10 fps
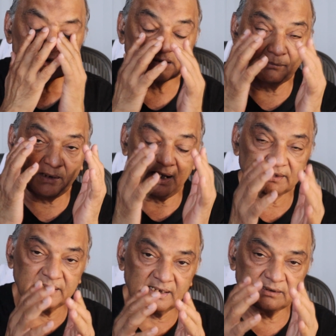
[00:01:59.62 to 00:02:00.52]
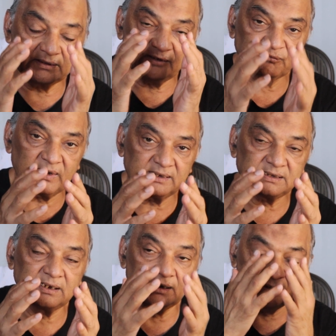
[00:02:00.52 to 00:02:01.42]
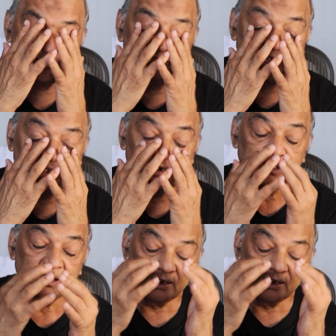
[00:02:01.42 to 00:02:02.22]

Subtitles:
some other different way,